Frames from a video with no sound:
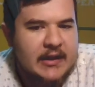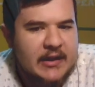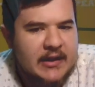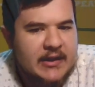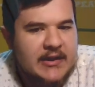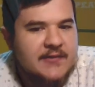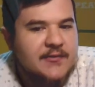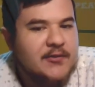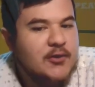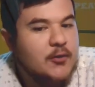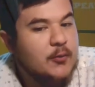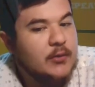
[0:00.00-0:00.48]

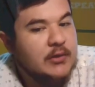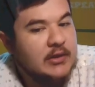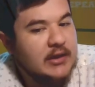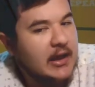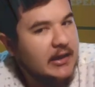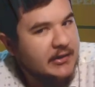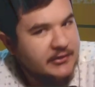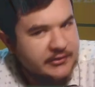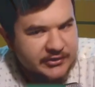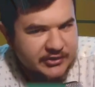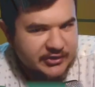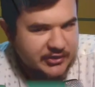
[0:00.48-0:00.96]
If you would
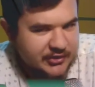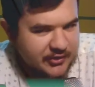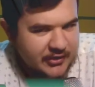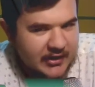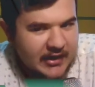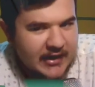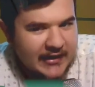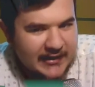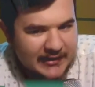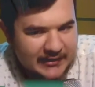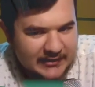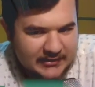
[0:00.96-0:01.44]
like to
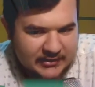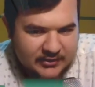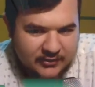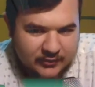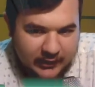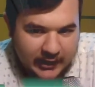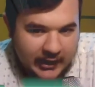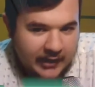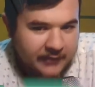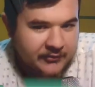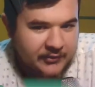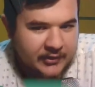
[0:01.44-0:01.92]
try it, you'll
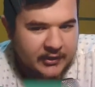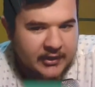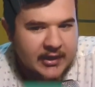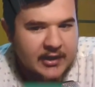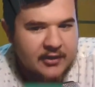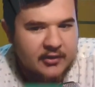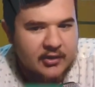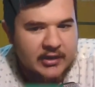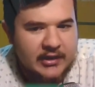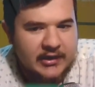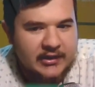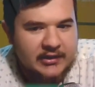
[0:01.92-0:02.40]
have to
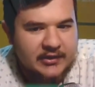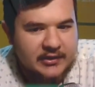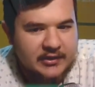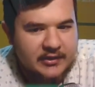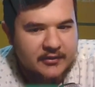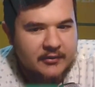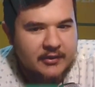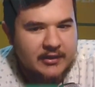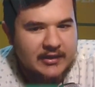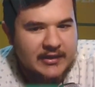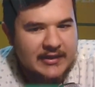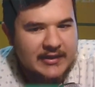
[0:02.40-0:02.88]
calculate
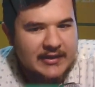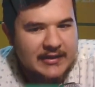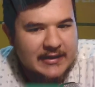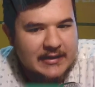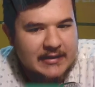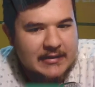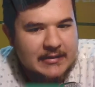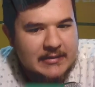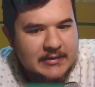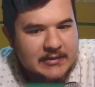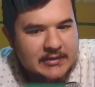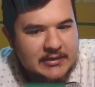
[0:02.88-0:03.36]
thoroughly.
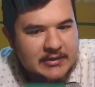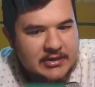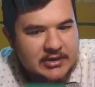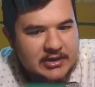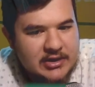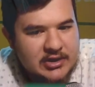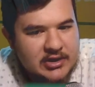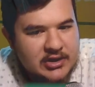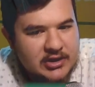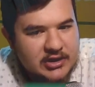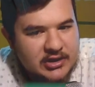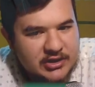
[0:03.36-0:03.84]

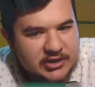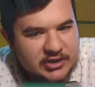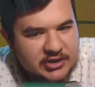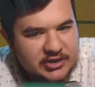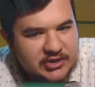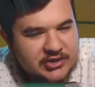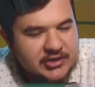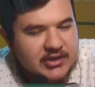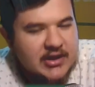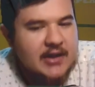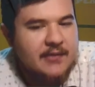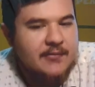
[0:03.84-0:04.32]
You can
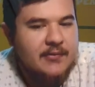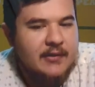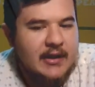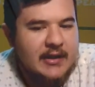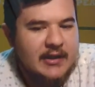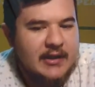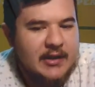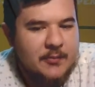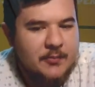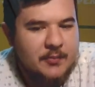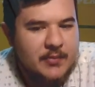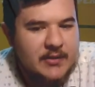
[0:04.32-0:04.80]
try for
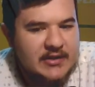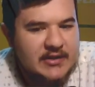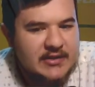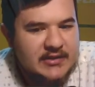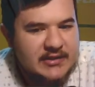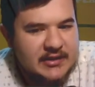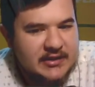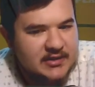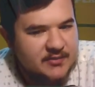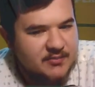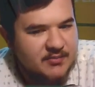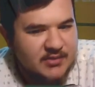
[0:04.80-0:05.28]
like a
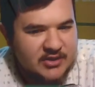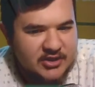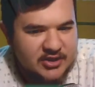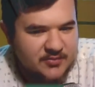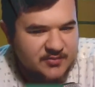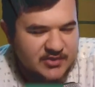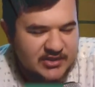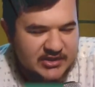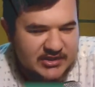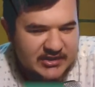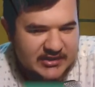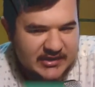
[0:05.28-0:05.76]
b6,
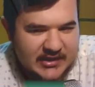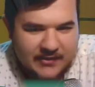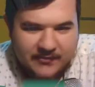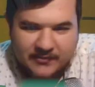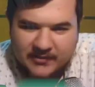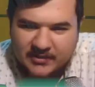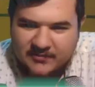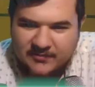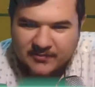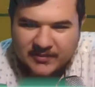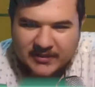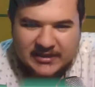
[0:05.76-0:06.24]
bishop
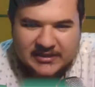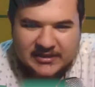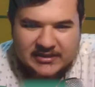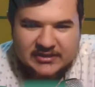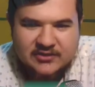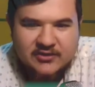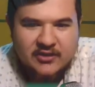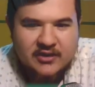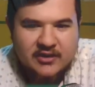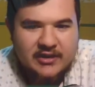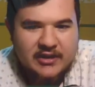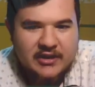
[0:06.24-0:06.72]
g7, but it's
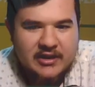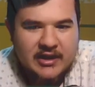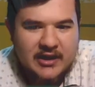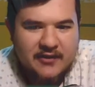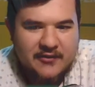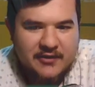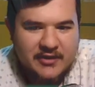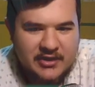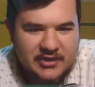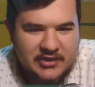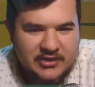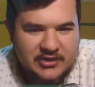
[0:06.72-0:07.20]
not
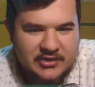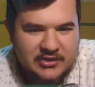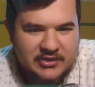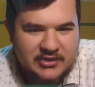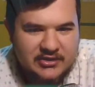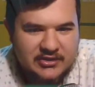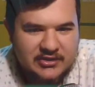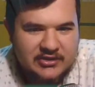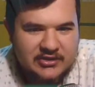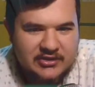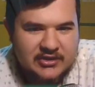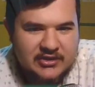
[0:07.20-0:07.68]
encouraged. So
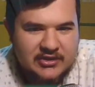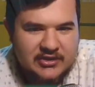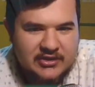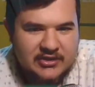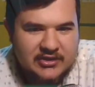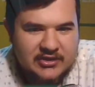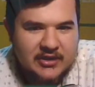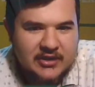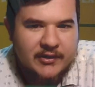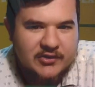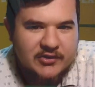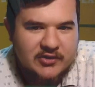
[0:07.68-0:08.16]
if, for
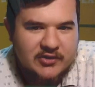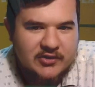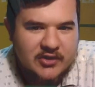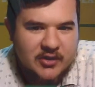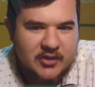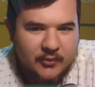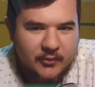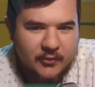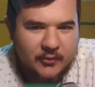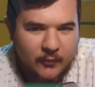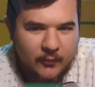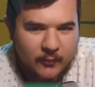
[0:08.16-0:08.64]
example,
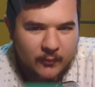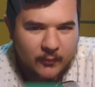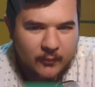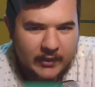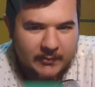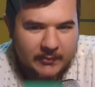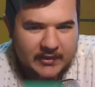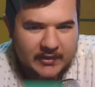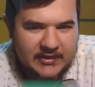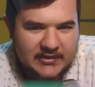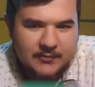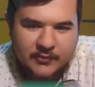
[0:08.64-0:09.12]
white plays the
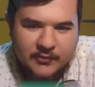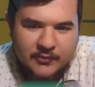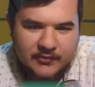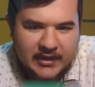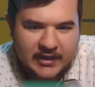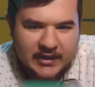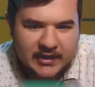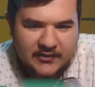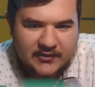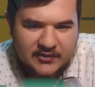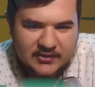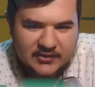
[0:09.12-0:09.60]
move knight to
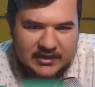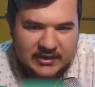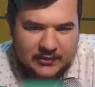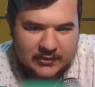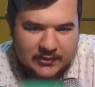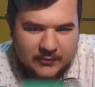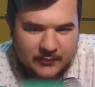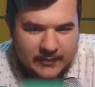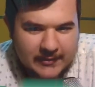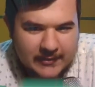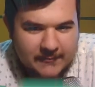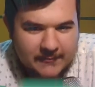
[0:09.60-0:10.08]
c3,
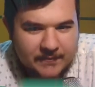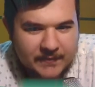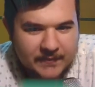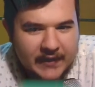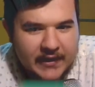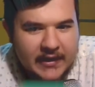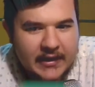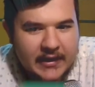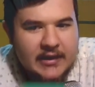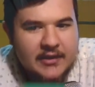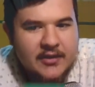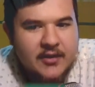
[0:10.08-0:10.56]

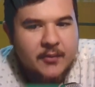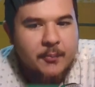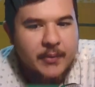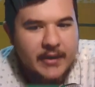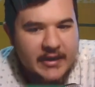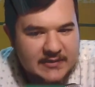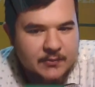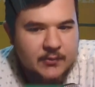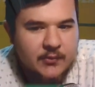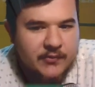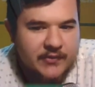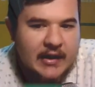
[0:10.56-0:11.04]
the best
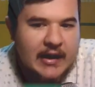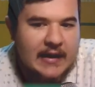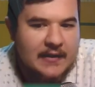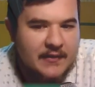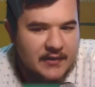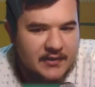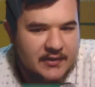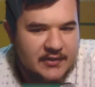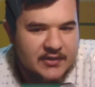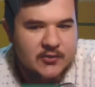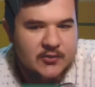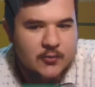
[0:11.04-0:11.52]
move here,
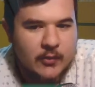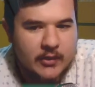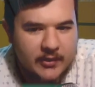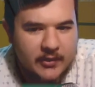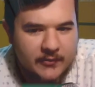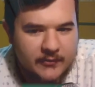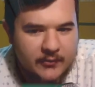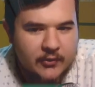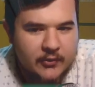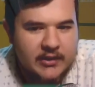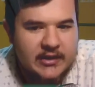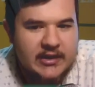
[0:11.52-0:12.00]
and this is one
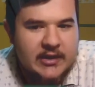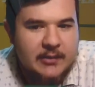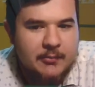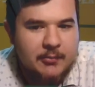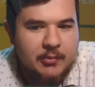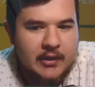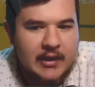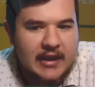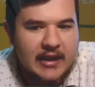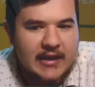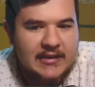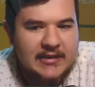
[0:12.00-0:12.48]
of your key
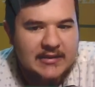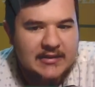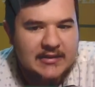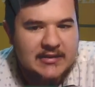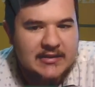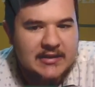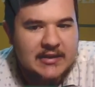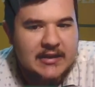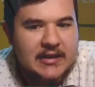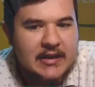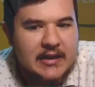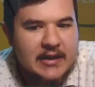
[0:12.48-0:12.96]
plans,
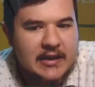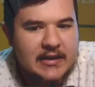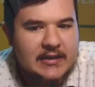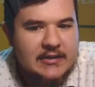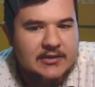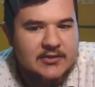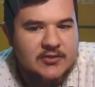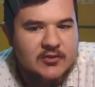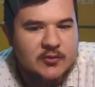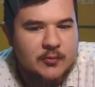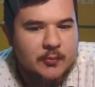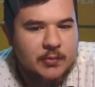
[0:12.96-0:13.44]

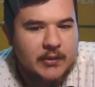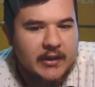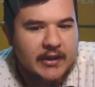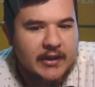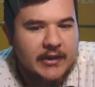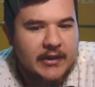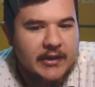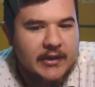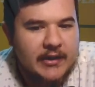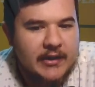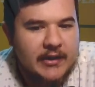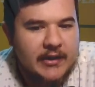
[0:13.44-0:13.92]
is to play
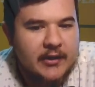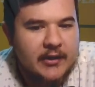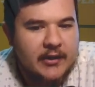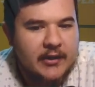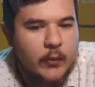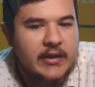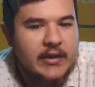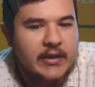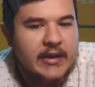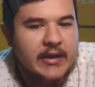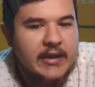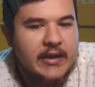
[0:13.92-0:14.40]
queen
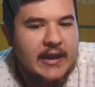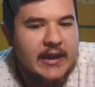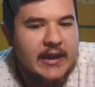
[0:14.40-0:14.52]
e8.